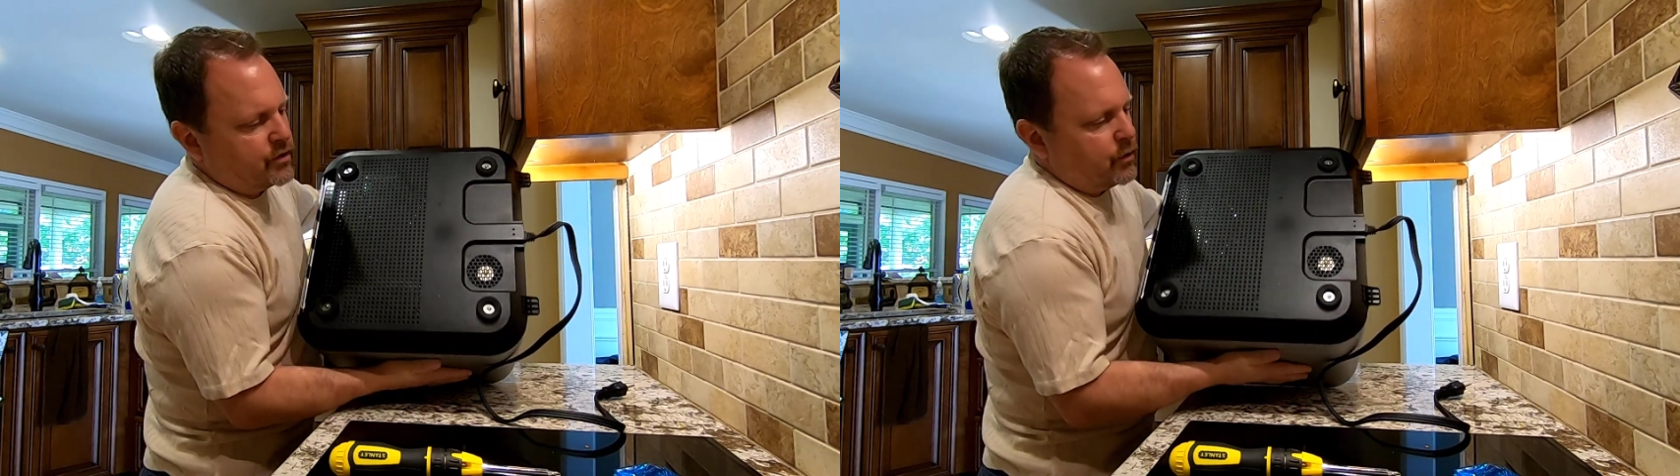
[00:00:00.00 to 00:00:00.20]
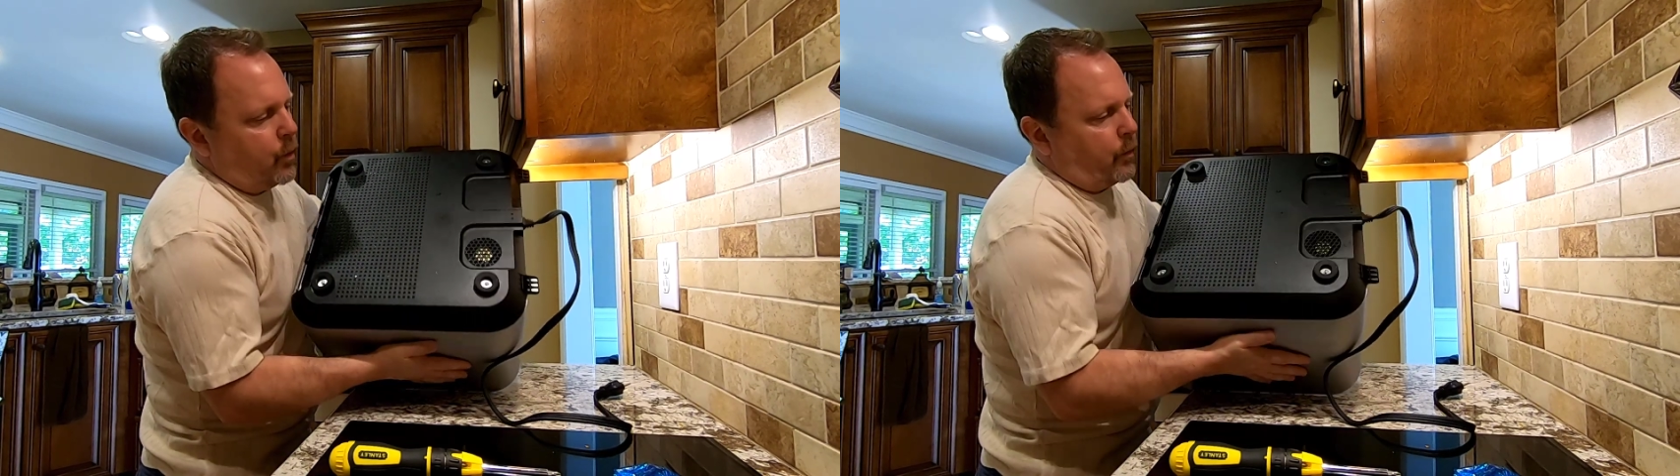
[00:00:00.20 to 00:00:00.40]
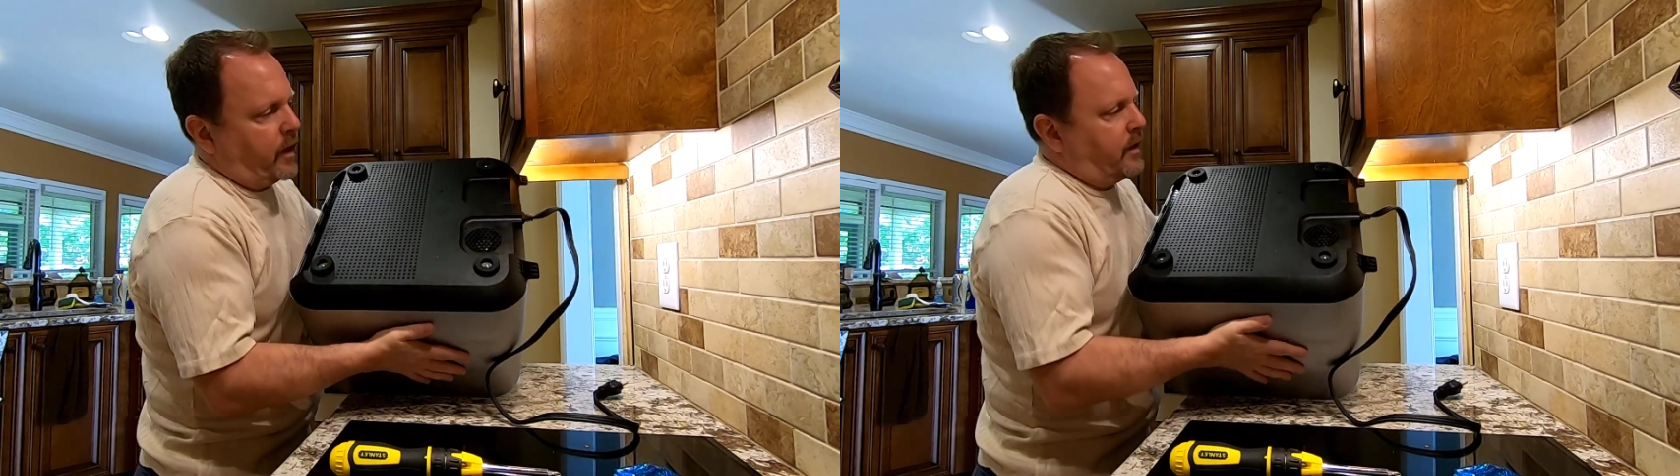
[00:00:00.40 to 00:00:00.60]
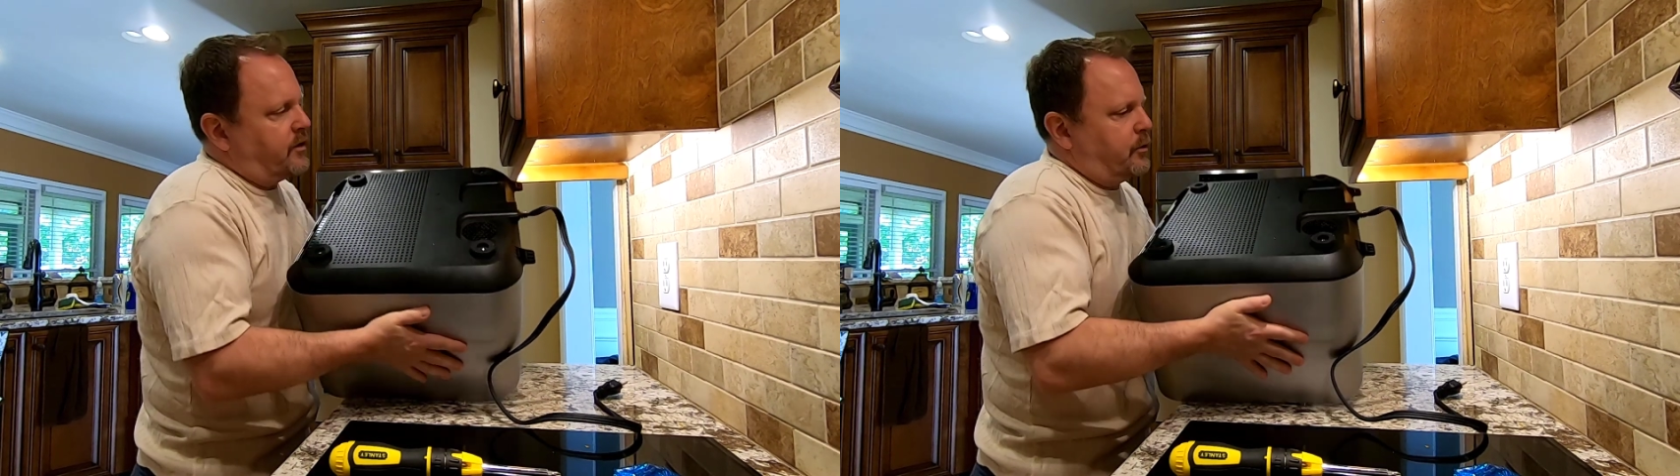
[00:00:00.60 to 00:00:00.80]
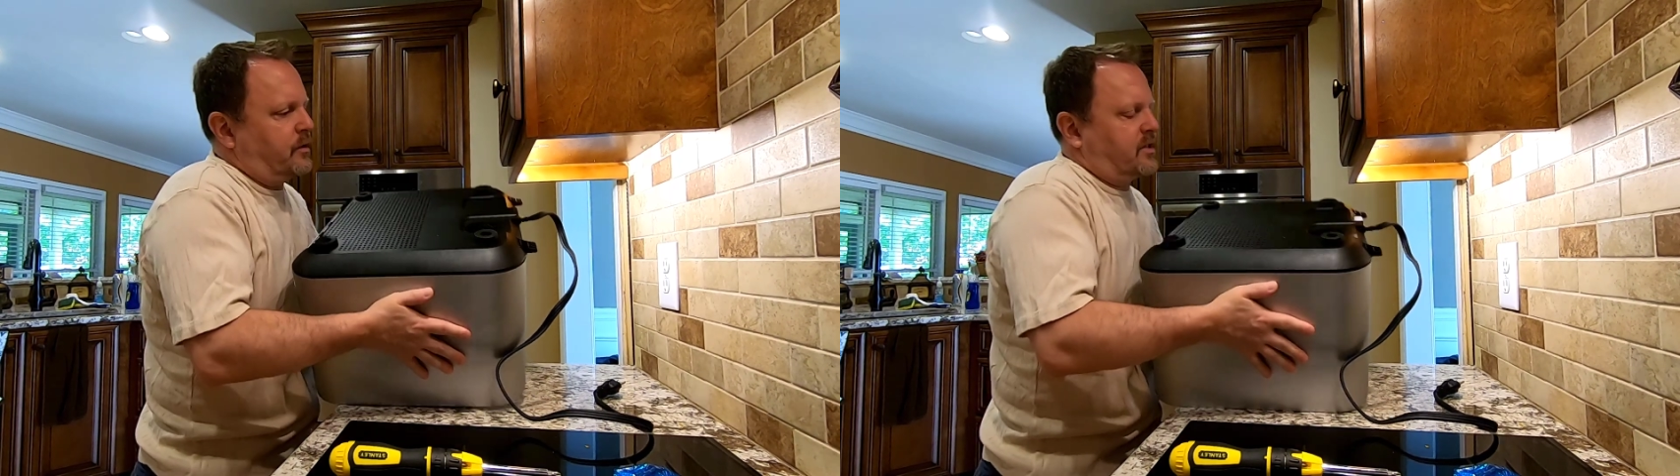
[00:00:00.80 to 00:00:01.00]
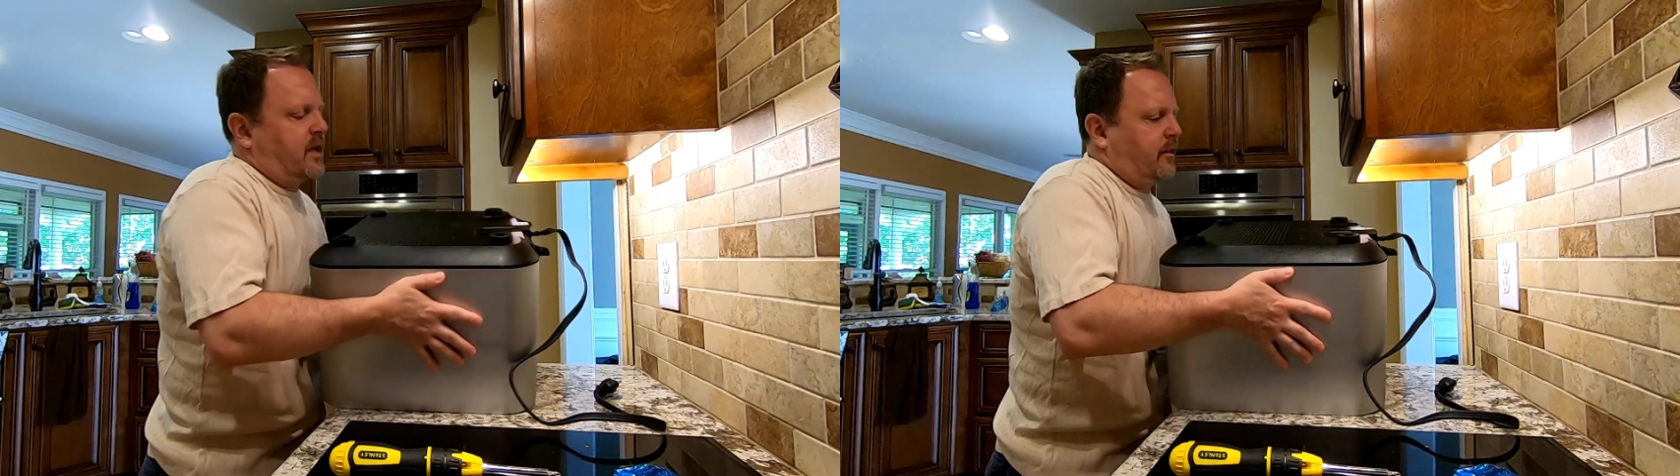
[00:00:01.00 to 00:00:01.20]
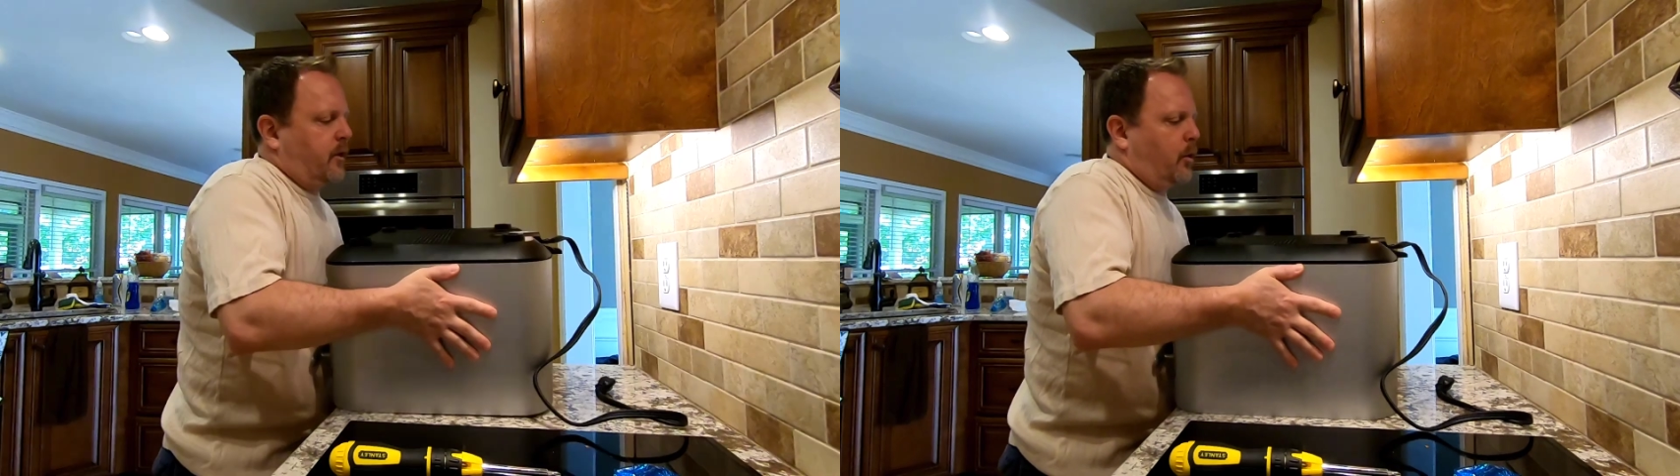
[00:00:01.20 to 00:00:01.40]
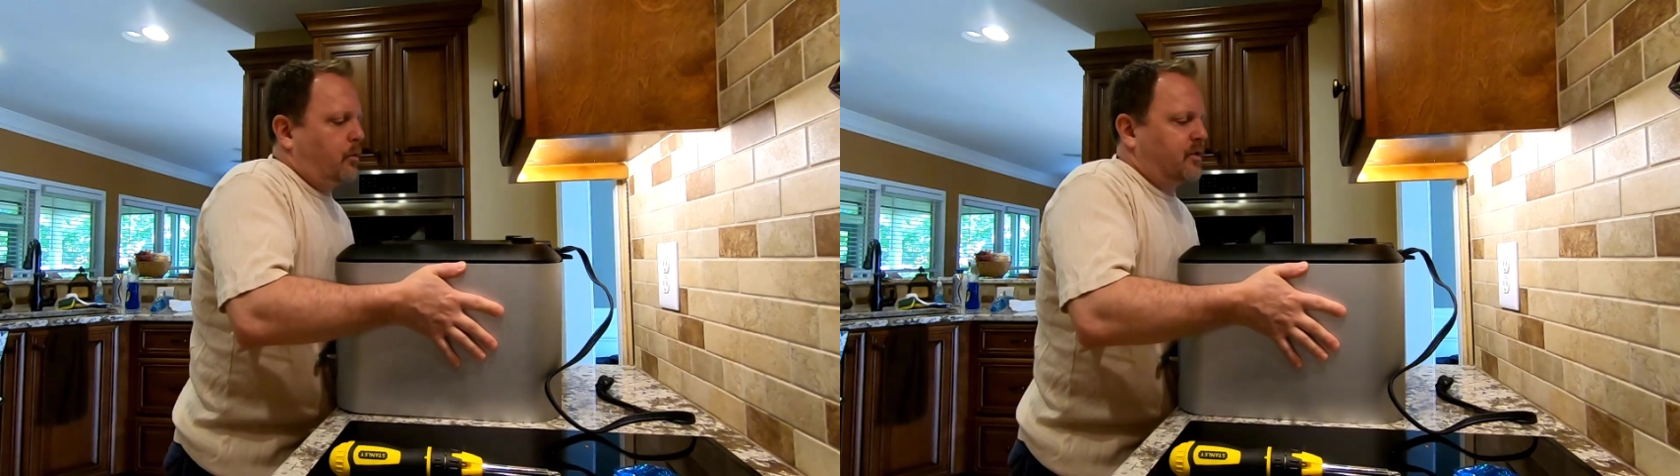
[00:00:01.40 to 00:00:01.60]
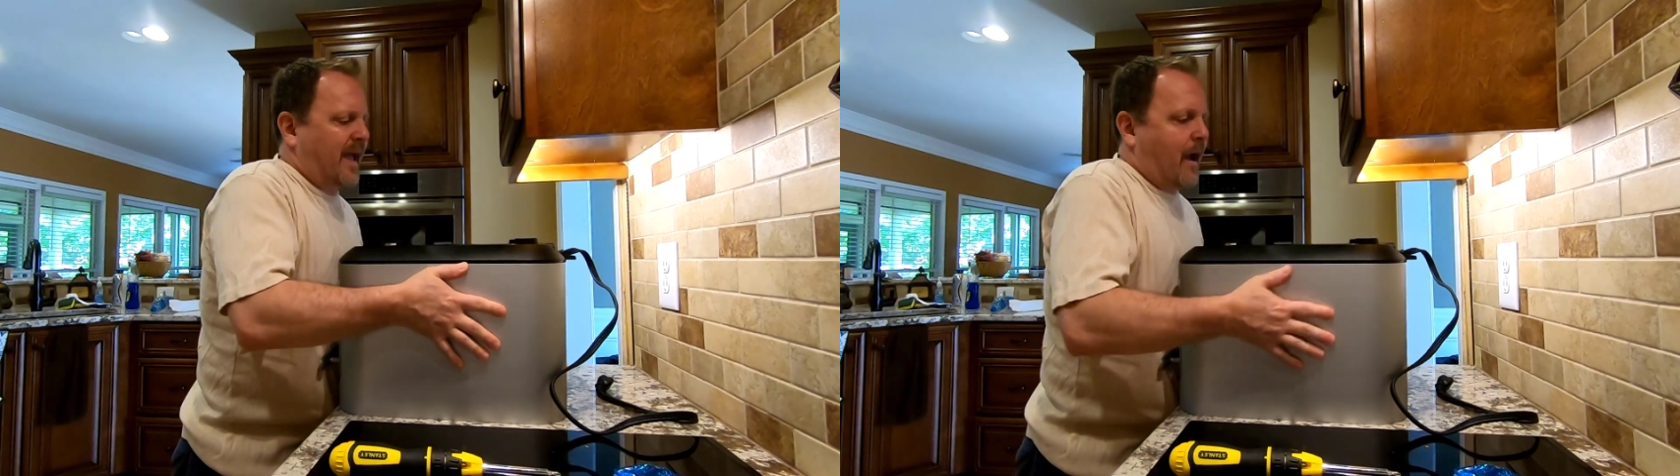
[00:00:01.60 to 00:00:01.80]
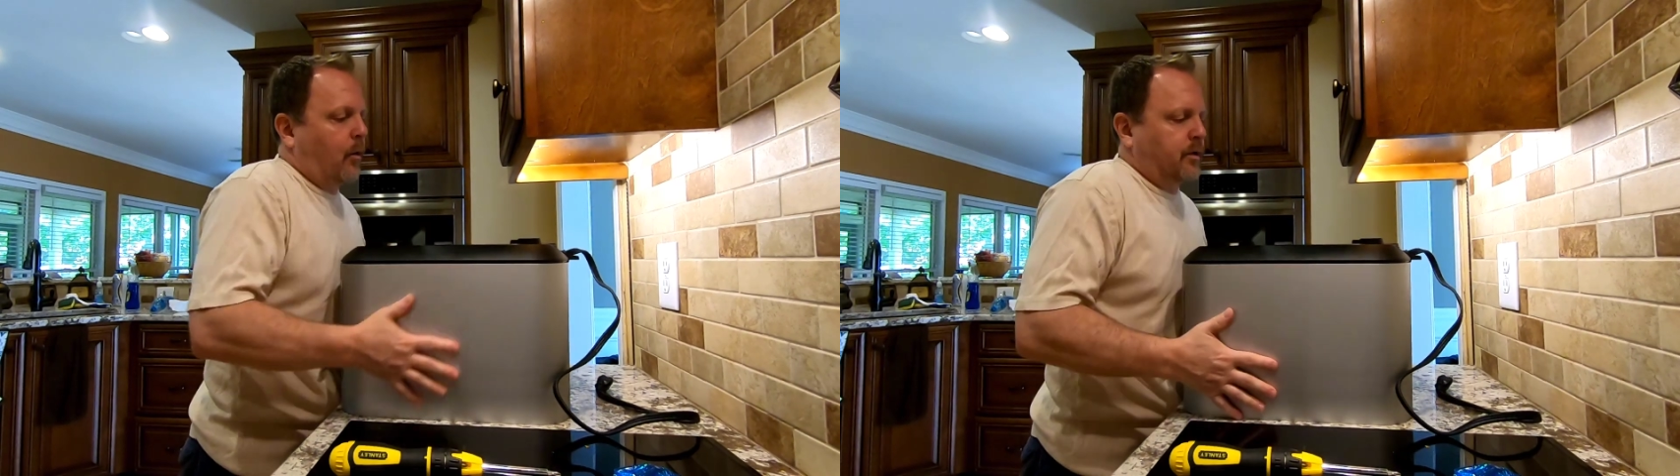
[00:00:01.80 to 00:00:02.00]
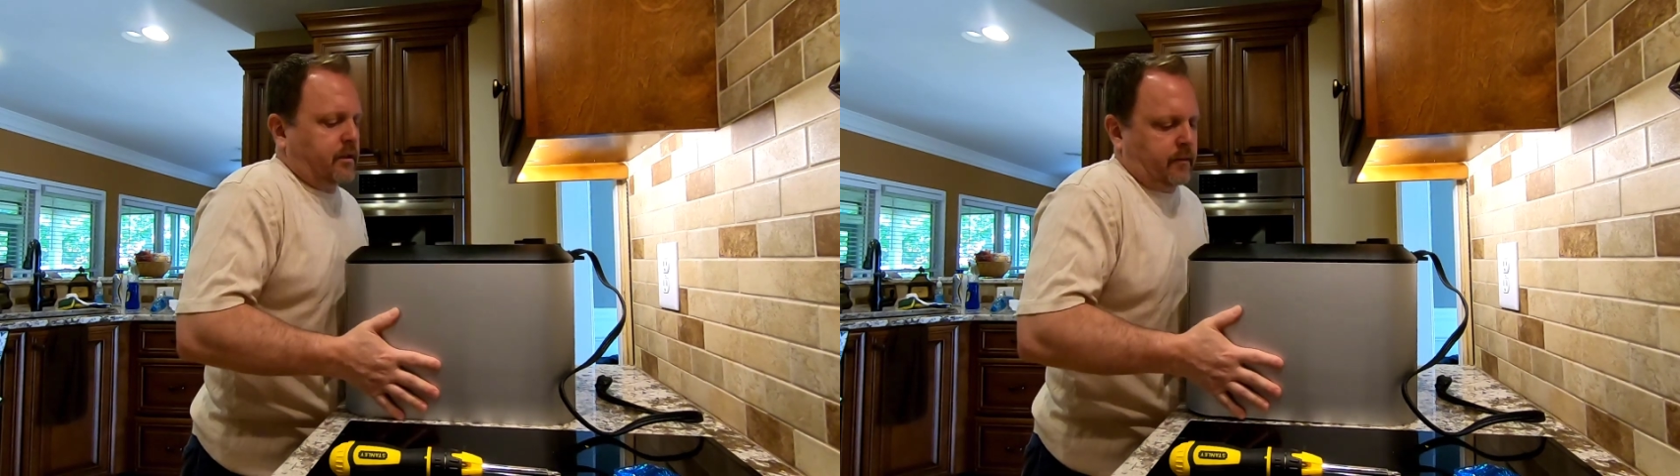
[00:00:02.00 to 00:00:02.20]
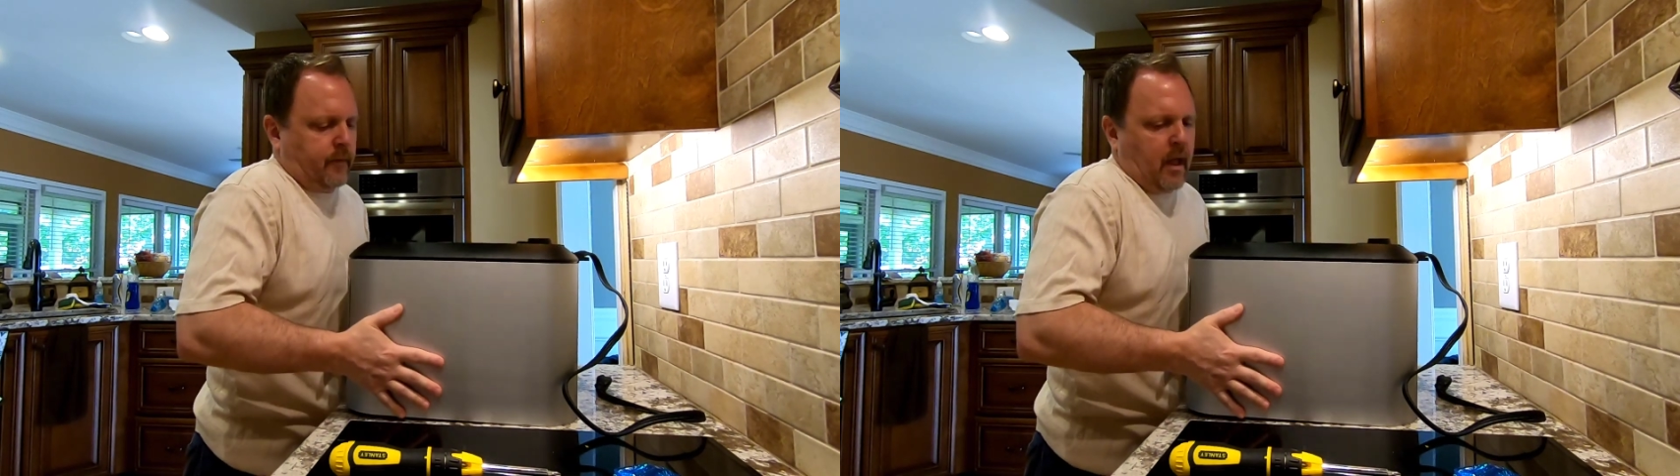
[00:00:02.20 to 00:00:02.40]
So what we're going to do is take those out.